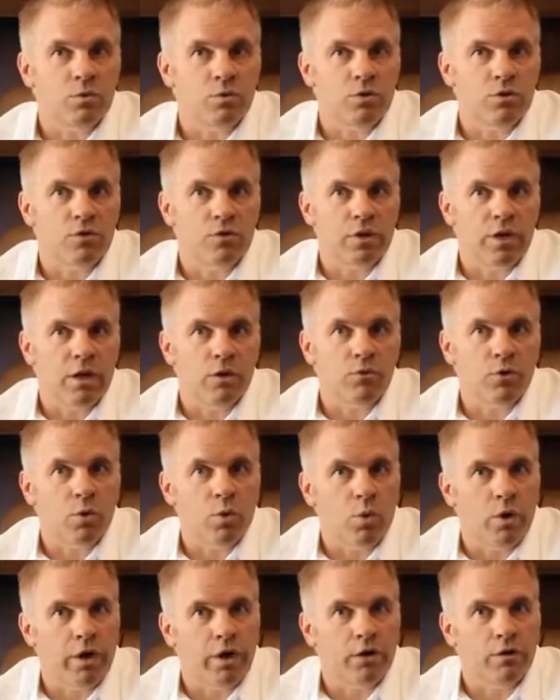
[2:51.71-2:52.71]
which is now
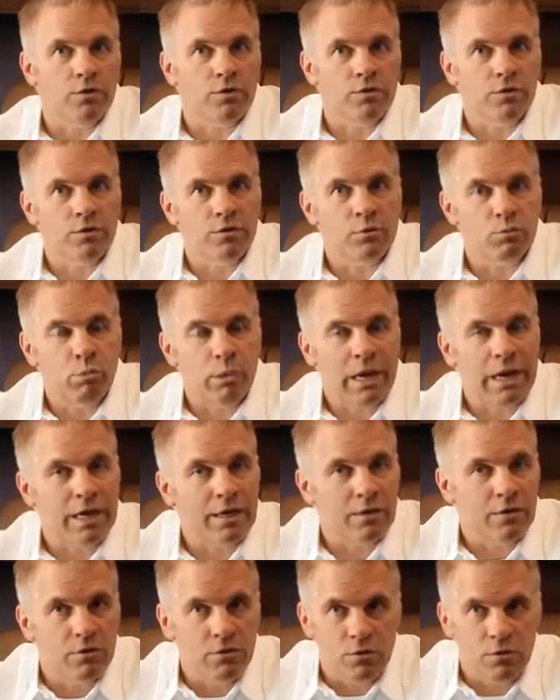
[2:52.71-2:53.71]
required since
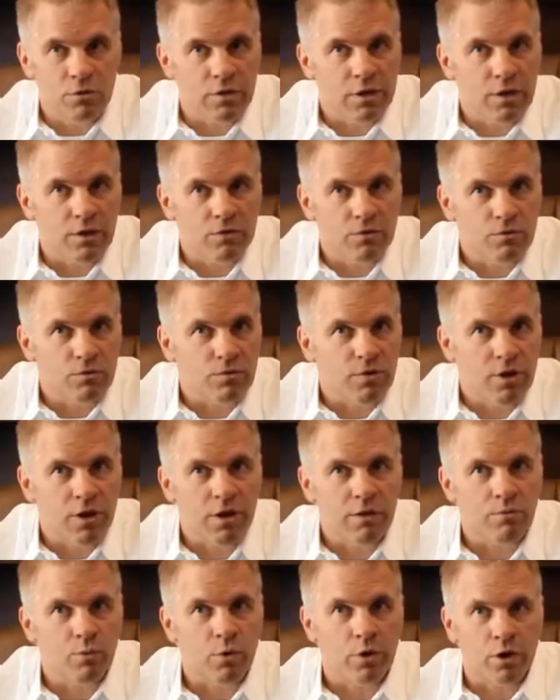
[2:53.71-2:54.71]
back in
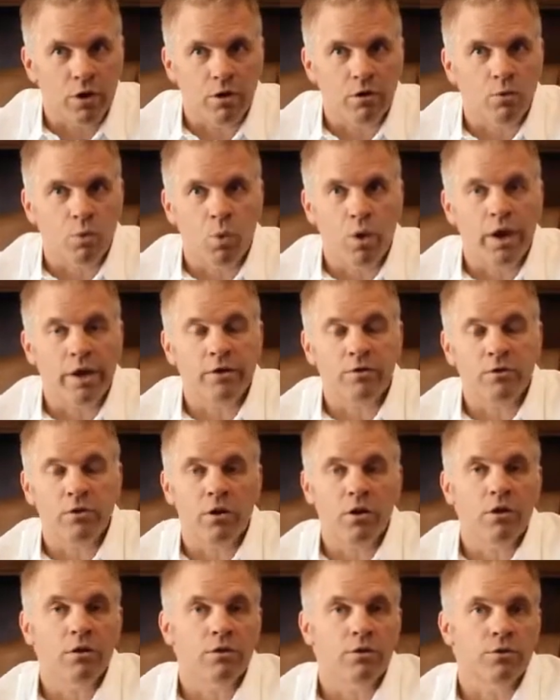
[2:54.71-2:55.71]
2005 when our wise
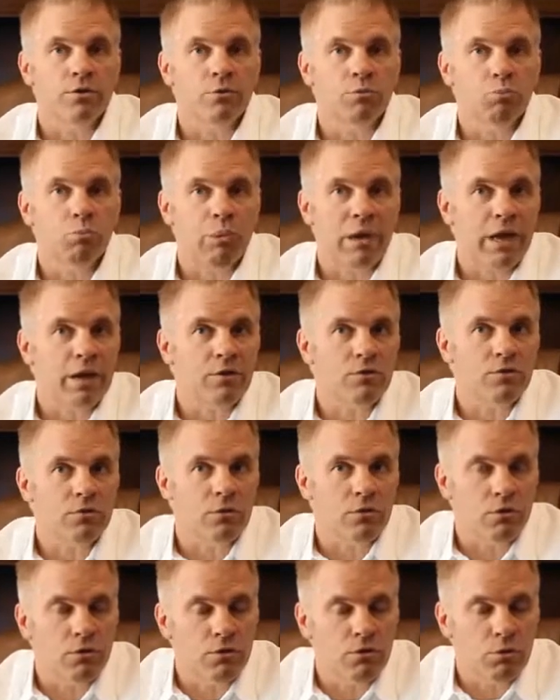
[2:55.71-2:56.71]
Congress passed
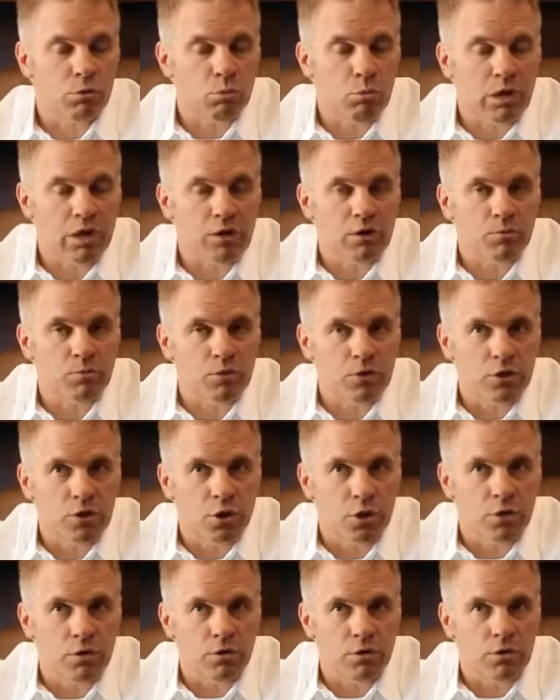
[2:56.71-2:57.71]
the current bankruptcy
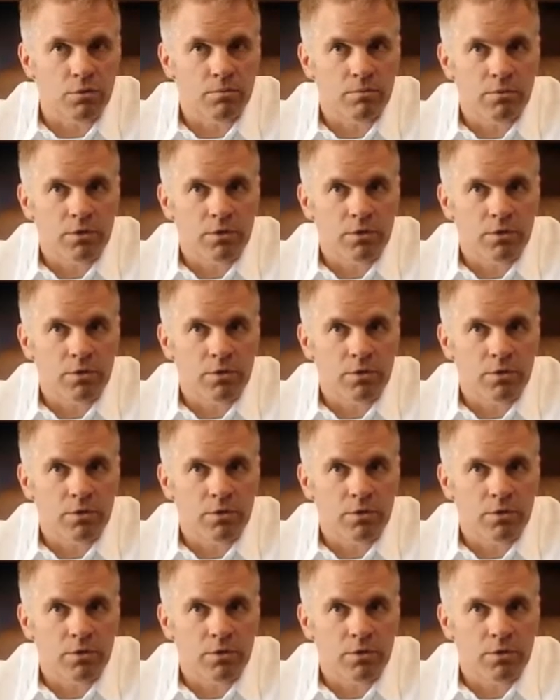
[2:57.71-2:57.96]
code.